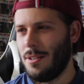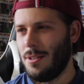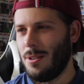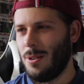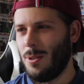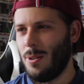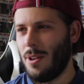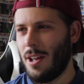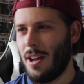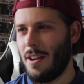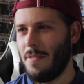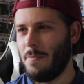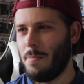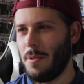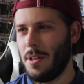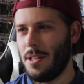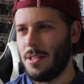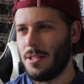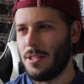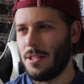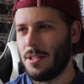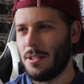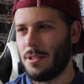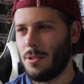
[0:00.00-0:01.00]
Well, I've
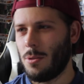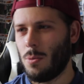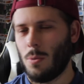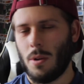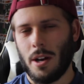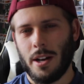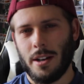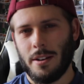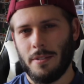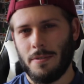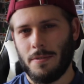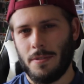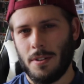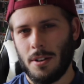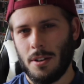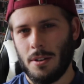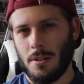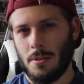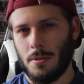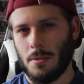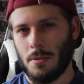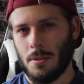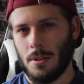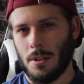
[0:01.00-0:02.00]
been to quite a
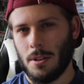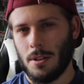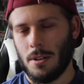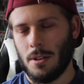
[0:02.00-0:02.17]
few